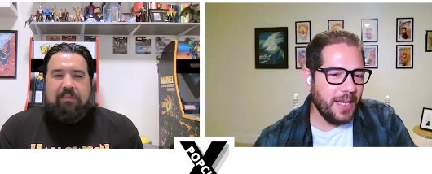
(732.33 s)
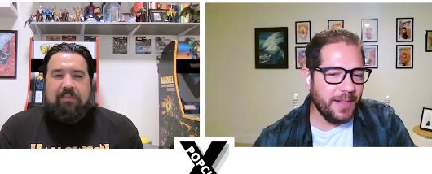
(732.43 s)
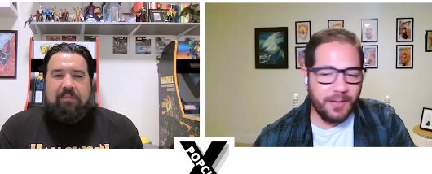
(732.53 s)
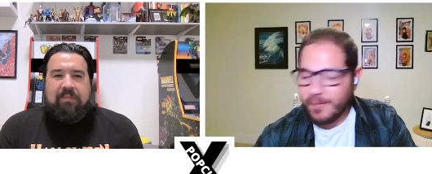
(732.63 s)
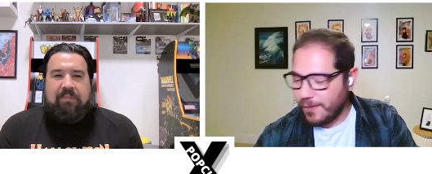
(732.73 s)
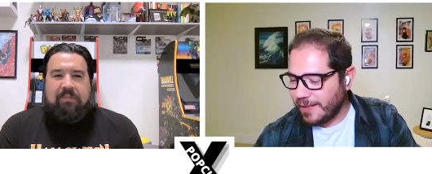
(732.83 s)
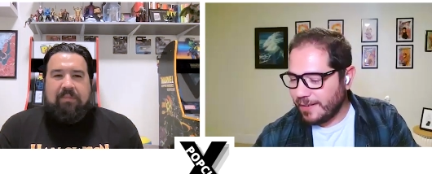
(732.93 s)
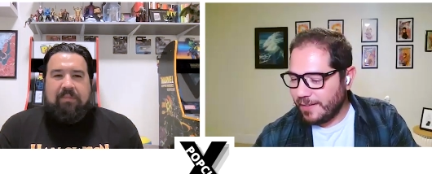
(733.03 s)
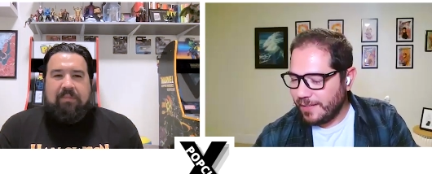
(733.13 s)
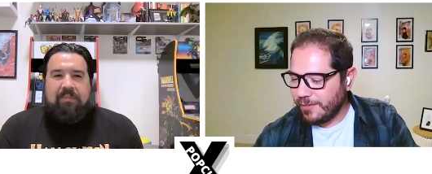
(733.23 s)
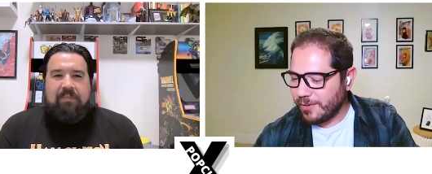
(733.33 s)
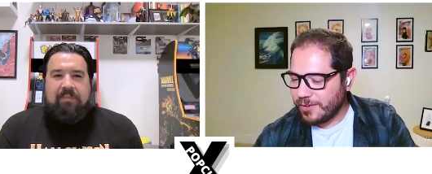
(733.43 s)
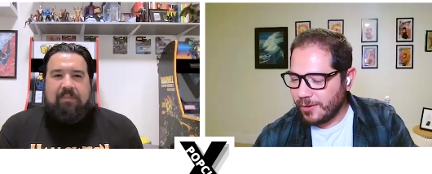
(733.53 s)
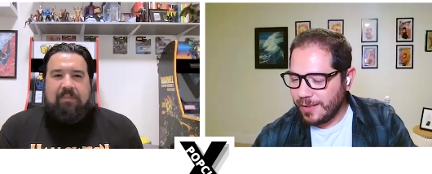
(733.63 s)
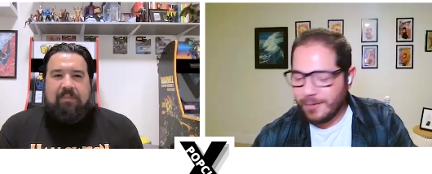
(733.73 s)
Speaker 1: and they were fun. They were
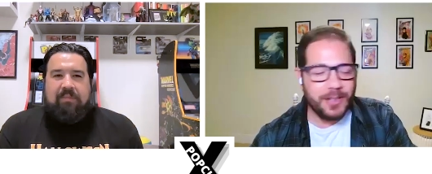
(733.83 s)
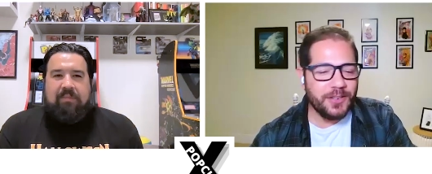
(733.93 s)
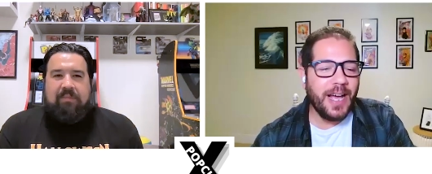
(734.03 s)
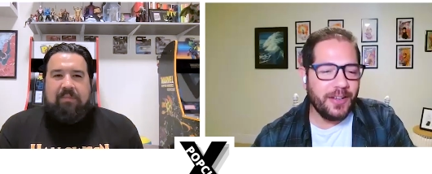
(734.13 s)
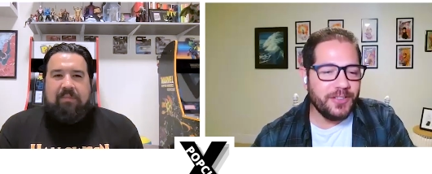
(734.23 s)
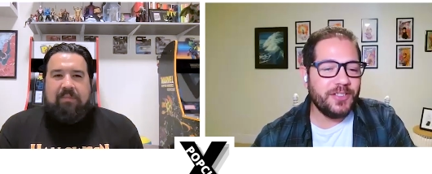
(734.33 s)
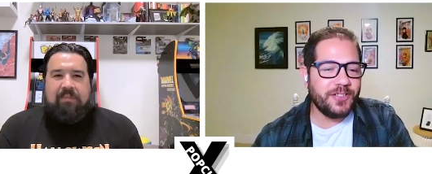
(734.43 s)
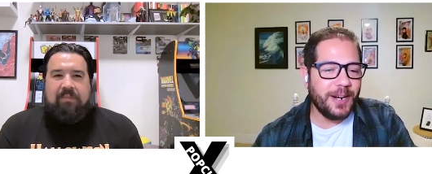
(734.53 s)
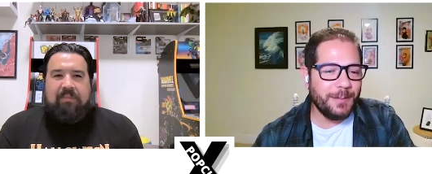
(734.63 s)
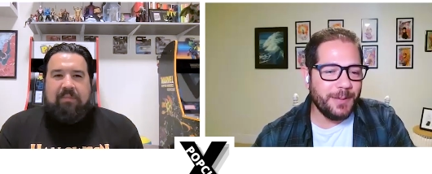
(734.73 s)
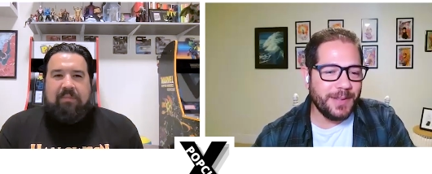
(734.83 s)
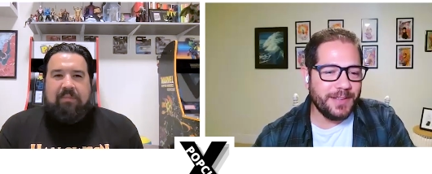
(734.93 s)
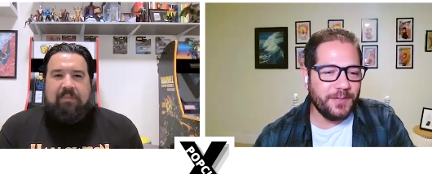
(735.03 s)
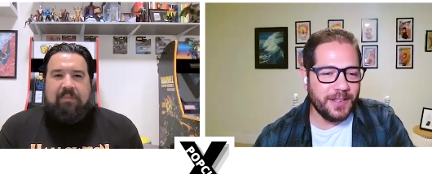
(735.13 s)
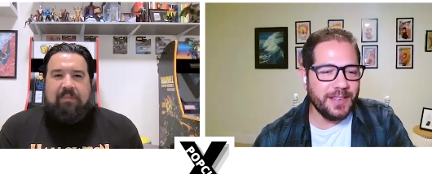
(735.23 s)
totally what you how you described them
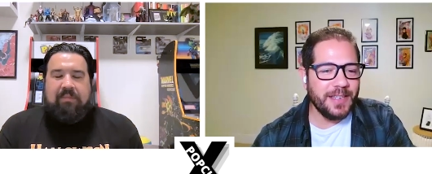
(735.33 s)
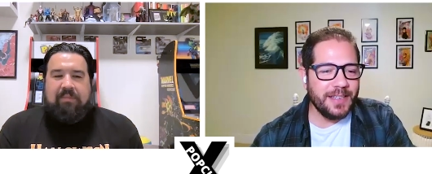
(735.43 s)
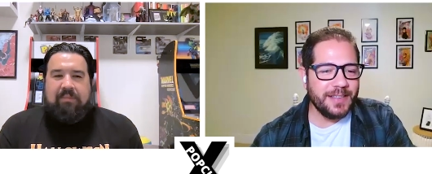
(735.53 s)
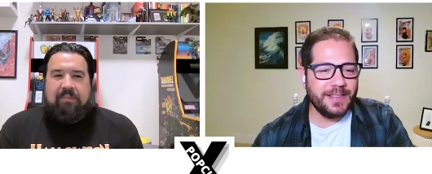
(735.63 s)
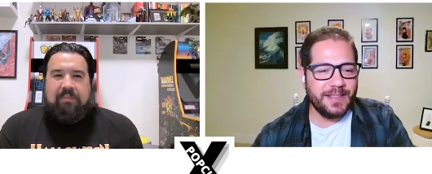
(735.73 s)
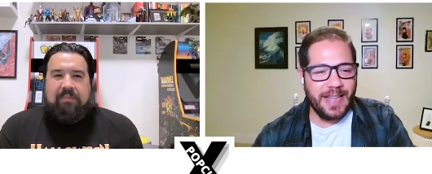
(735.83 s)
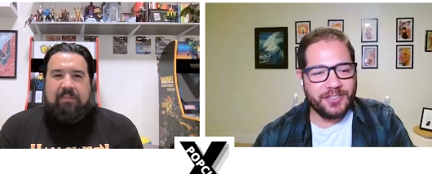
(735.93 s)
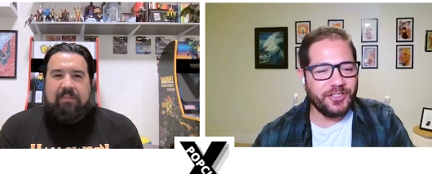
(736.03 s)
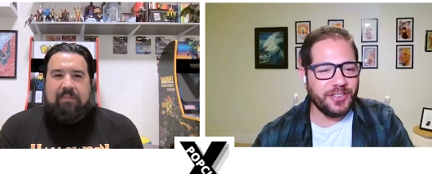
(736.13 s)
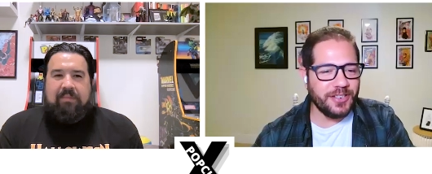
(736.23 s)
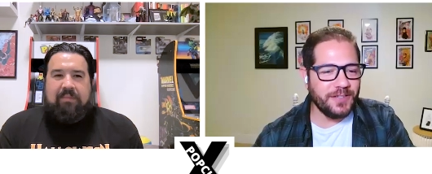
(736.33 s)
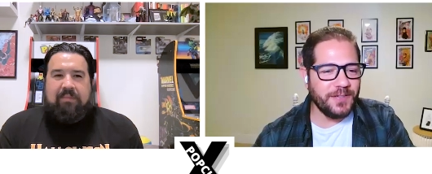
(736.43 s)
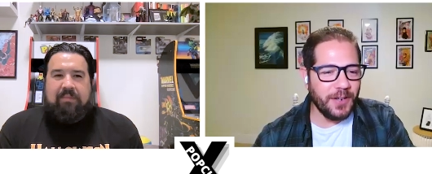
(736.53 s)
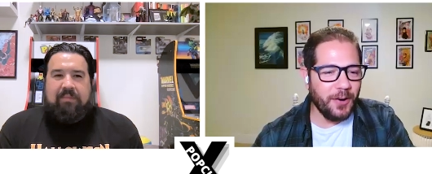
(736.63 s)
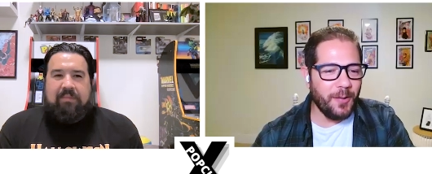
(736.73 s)
as a fun
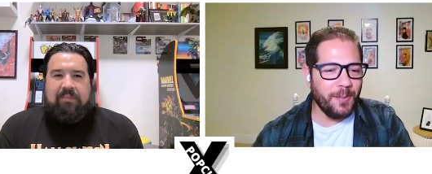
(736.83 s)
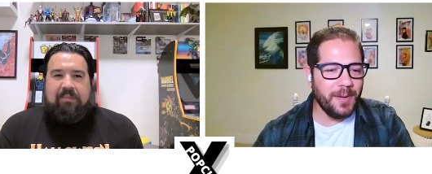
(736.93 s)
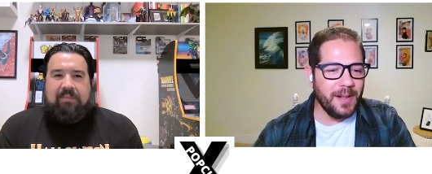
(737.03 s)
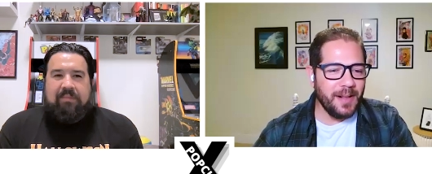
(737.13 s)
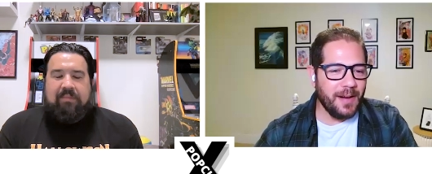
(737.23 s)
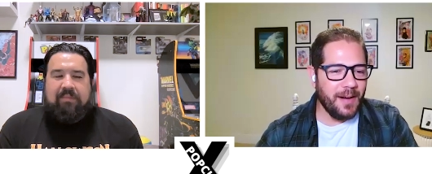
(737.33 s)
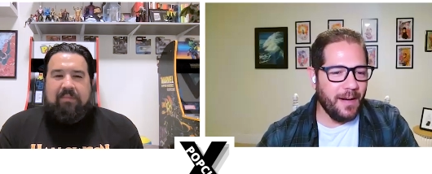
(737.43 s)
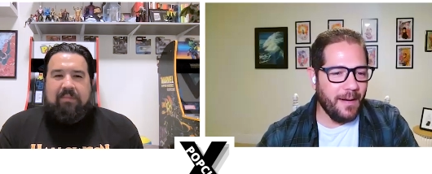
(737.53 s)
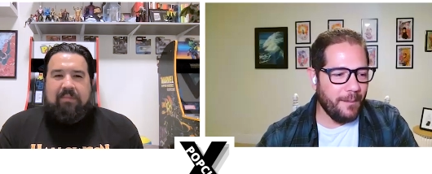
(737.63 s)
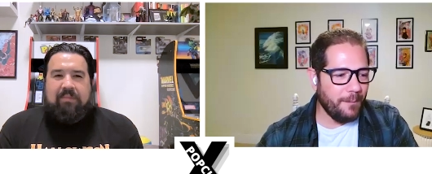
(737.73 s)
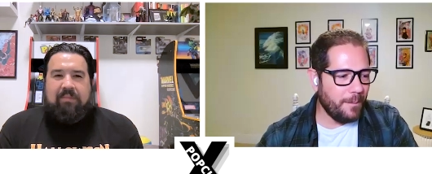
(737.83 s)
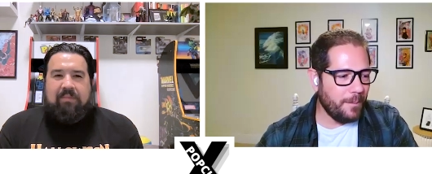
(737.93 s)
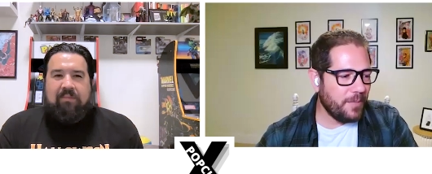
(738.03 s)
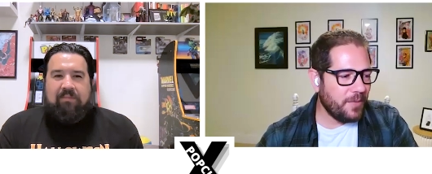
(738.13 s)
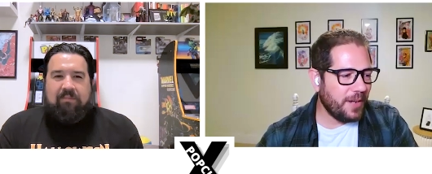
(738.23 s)
slasher film.
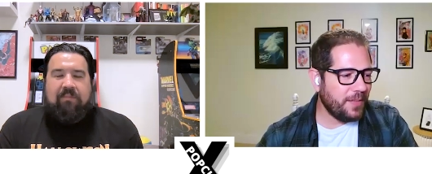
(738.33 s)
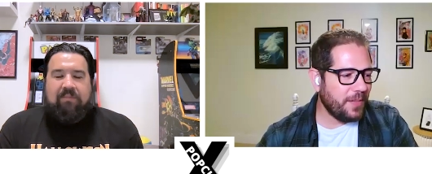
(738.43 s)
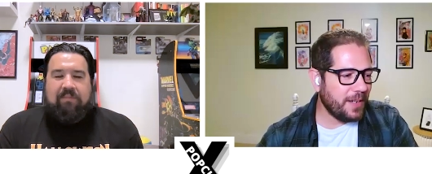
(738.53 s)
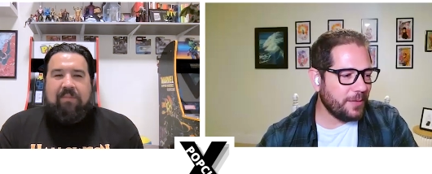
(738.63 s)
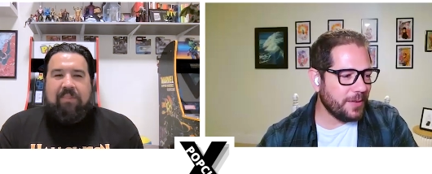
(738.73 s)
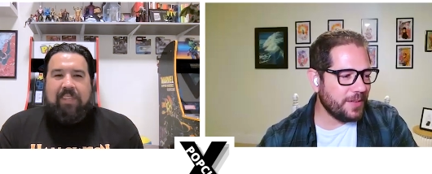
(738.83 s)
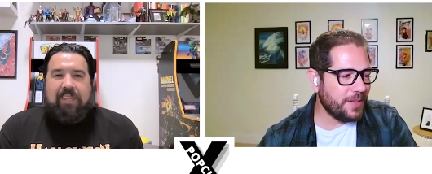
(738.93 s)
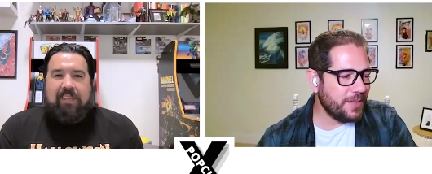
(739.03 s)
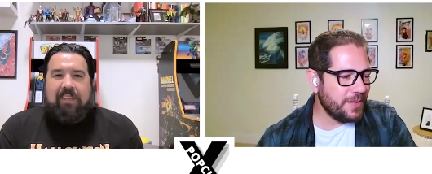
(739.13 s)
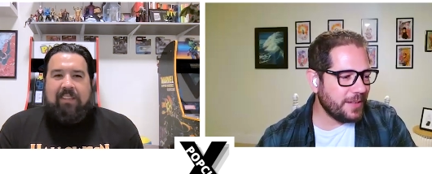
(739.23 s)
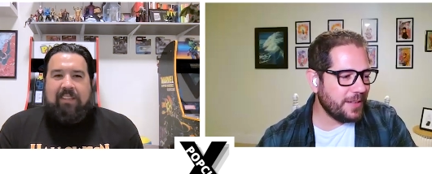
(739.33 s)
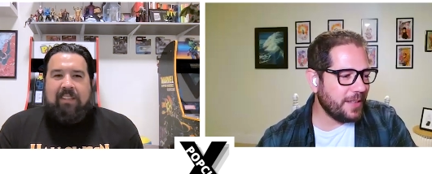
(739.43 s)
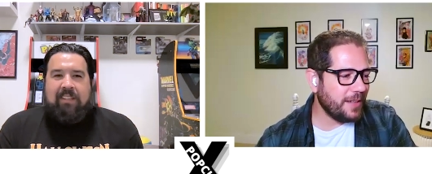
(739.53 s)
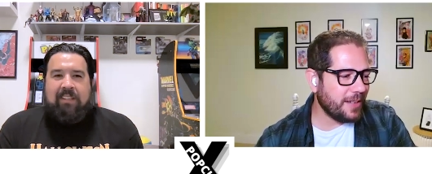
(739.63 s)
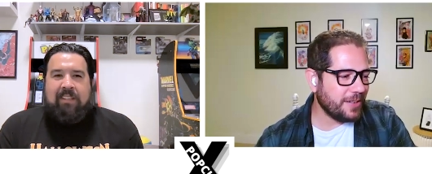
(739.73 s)
Um, so I thought it was
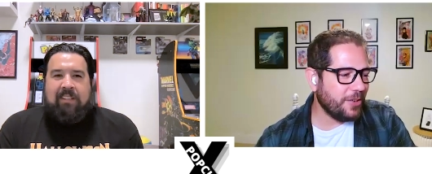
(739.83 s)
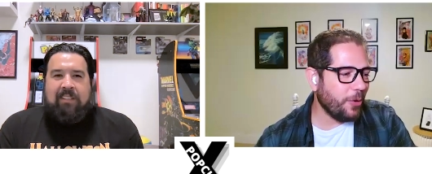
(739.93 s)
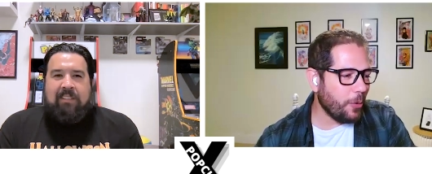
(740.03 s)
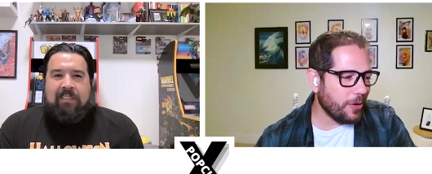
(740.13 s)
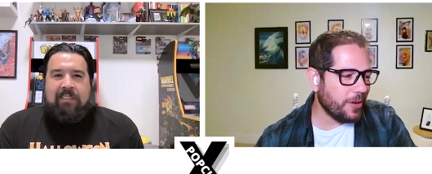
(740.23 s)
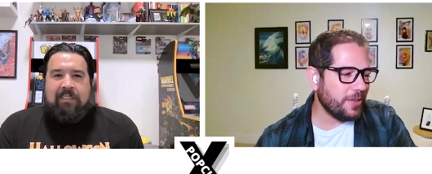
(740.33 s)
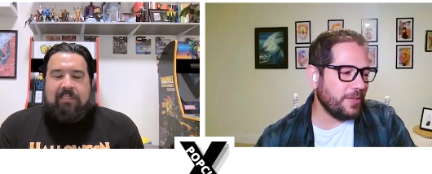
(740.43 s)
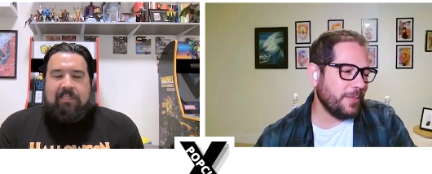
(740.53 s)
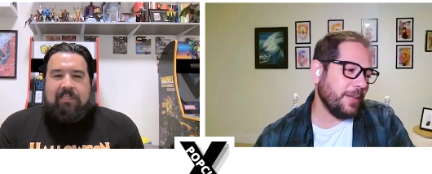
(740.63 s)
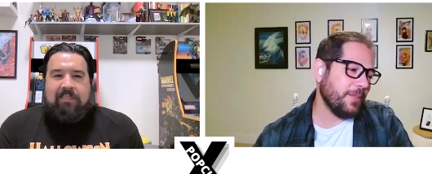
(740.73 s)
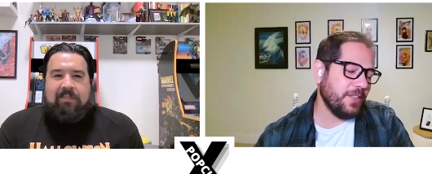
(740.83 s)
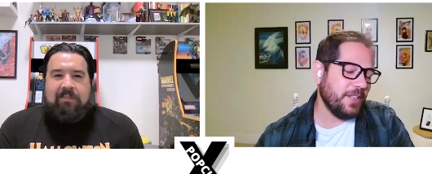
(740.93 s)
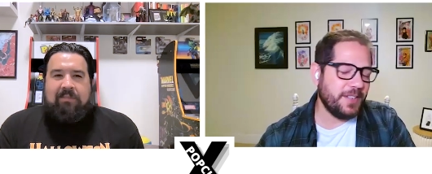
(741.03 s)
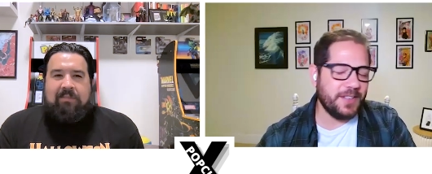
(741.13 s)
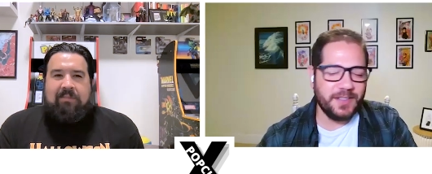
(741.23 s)
a lot of gore, sometimes
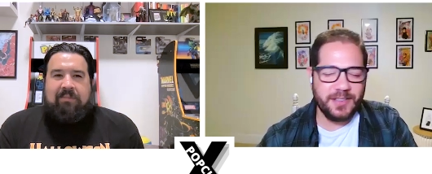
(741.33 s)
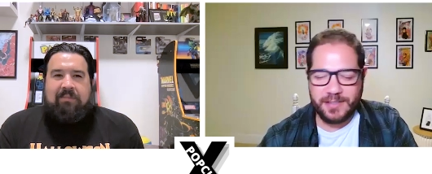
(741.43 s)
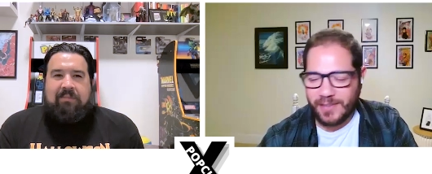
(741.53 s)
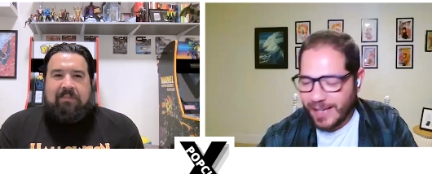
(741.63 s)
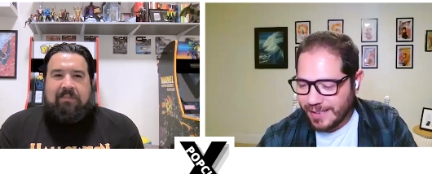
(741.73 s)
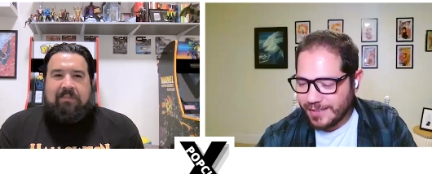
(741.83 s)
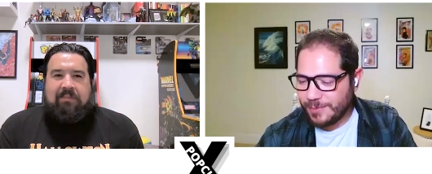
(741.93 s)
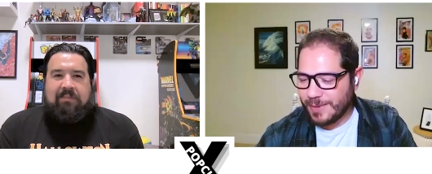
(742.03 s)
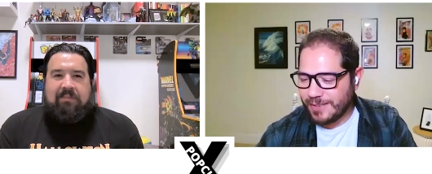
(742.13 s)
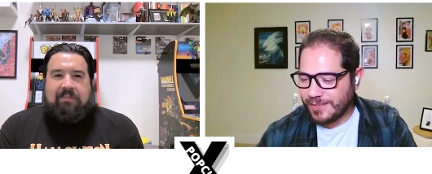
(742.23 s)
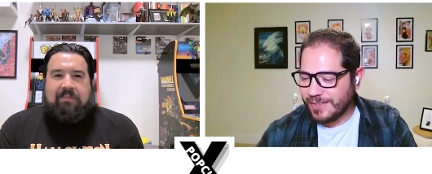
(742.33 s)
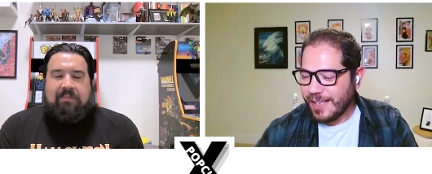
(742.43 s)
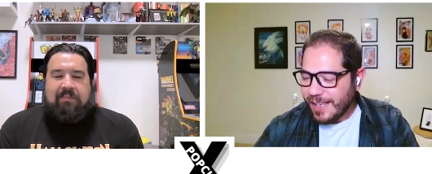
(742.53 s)
unnecessary violence, but it was